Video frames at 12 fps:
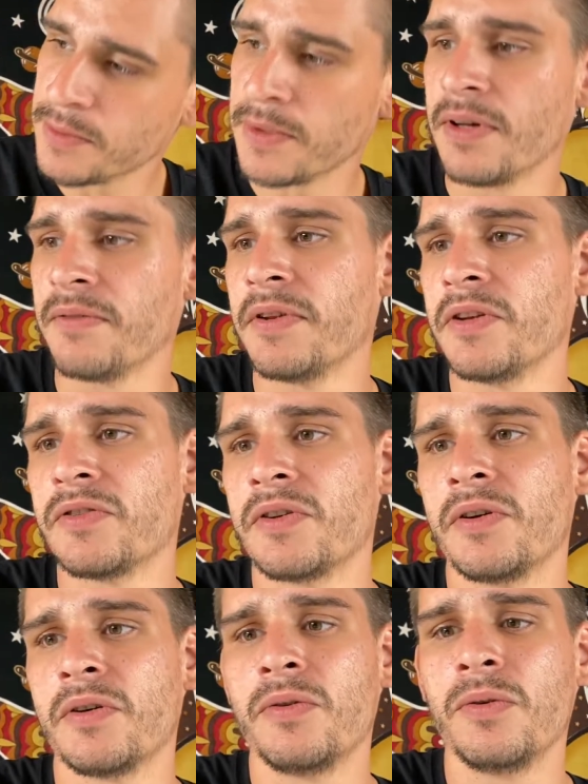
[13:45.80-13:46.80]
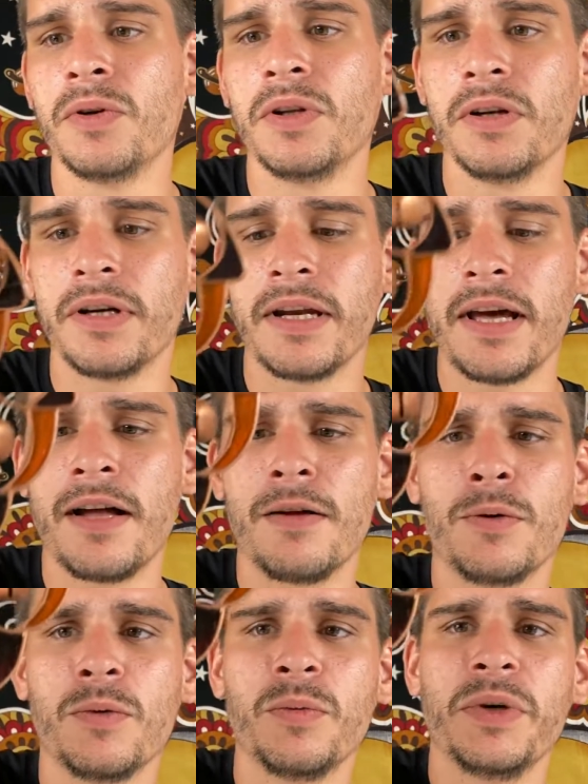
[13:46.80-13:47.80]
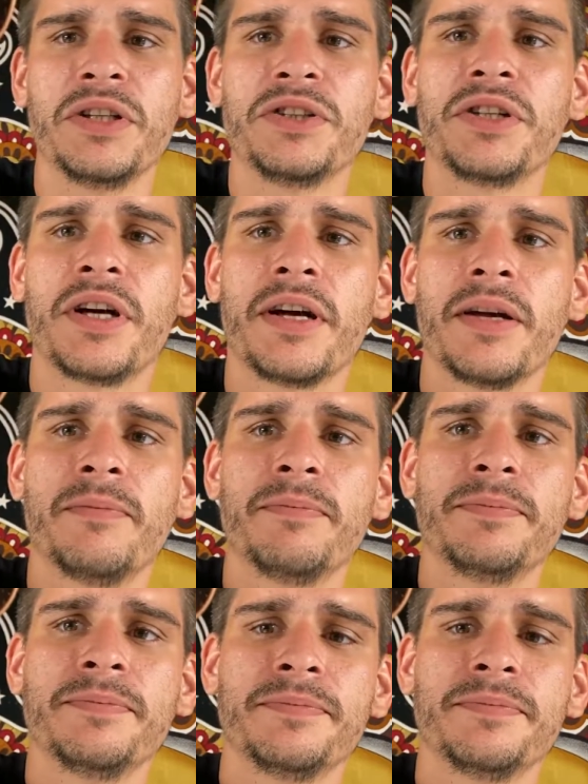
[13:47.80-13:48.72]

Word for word: have this cool looking owl wind chime.